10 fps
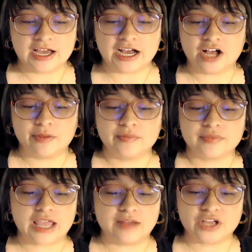
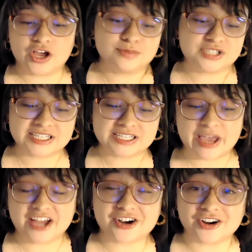and we hope to
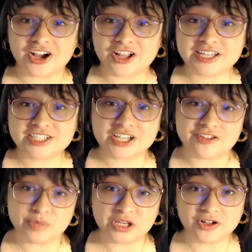expand our knowledge
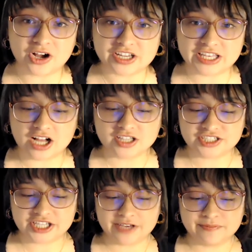of Bicol
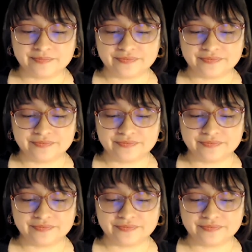archaeology.